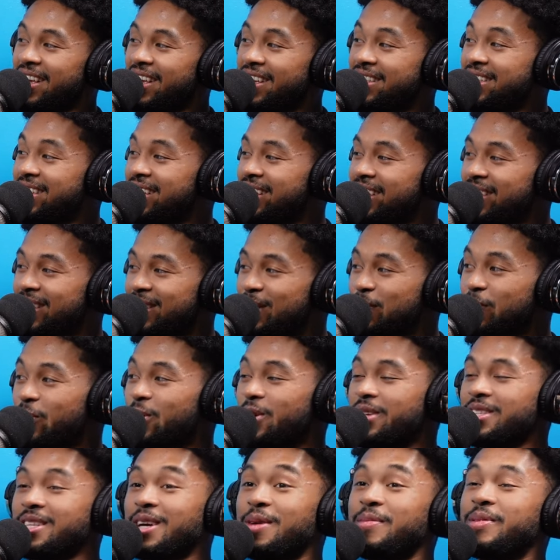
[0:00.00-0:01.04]
This, it is a
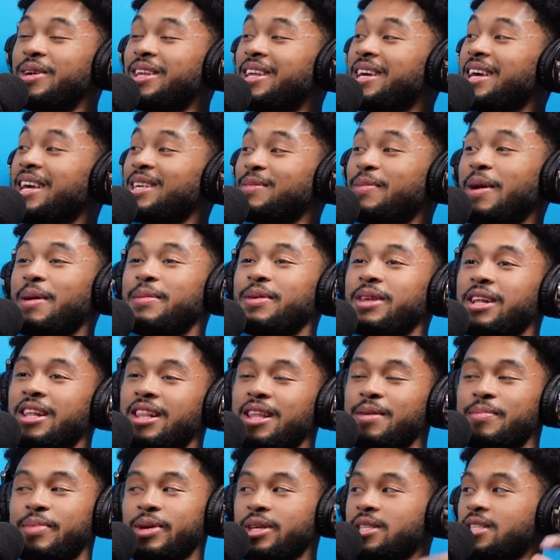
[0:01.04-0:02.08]
sport. It's, gonna be, it's about to be the
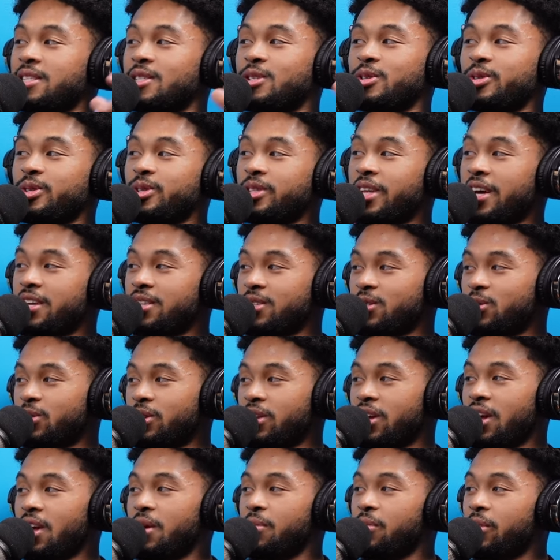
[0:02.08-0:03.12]
Olympics in two thousand
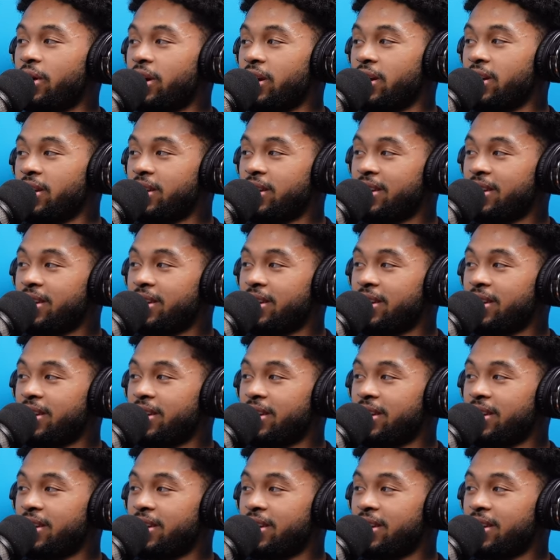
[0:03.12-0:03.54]
twenty-eight, bro.